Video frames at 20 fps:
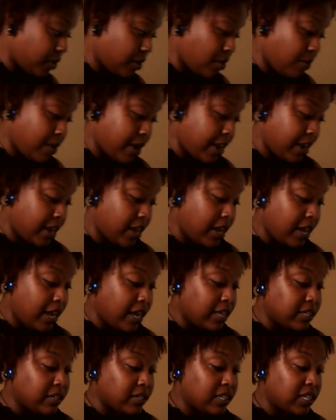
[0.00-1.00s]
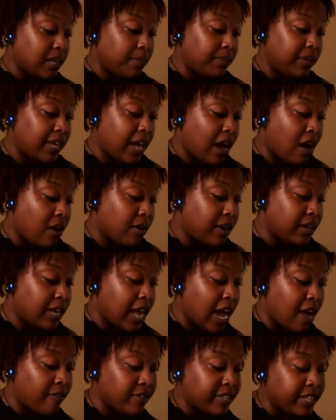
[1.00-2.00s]
Right. So some of y'all could
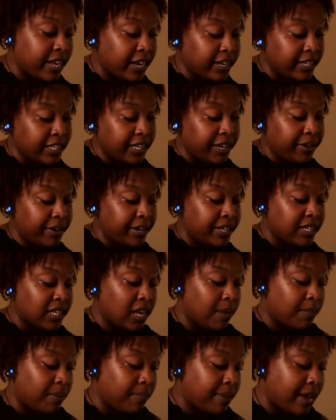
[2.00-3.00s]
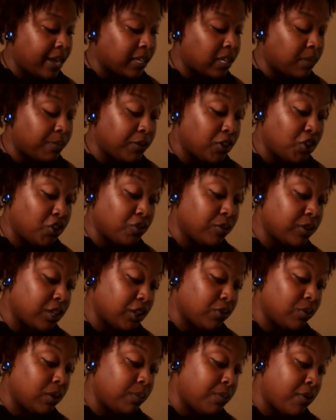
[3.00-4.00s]
have a Sagittarius coming back to put you in a
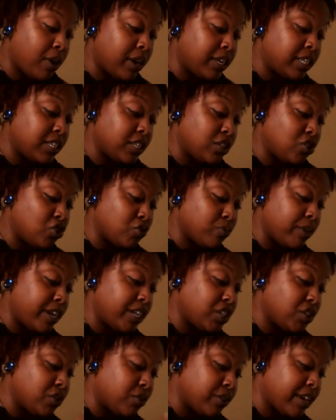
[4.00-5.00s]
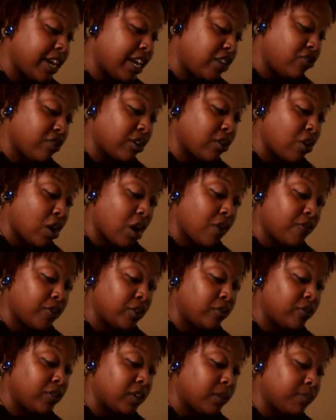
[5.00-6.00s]
three-party situation, okay, trying to offer
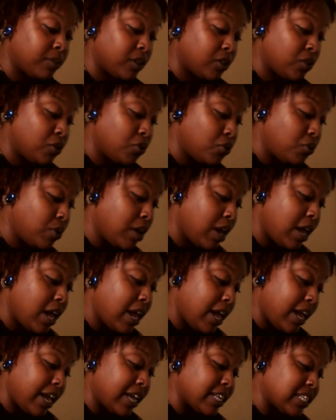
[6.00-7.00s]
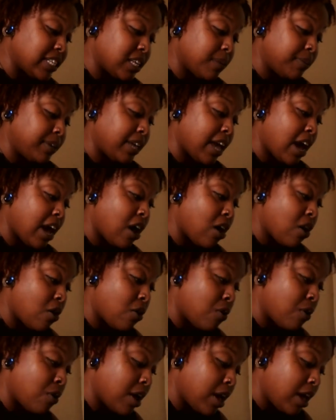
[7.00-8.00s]
you something new. And some of y'all
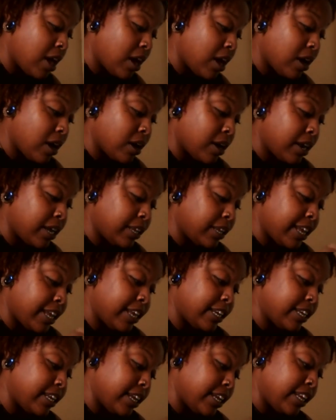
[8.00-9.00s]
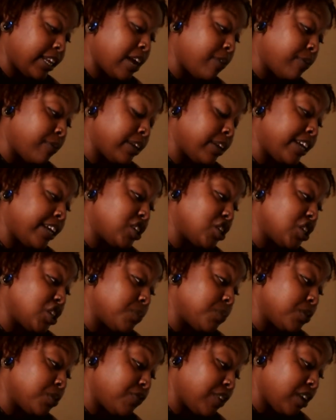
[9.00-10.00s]
uh, in that in that relationship
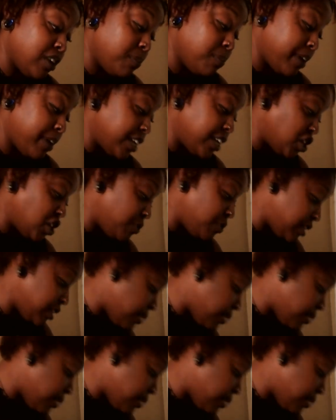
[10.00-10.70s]
is very patient with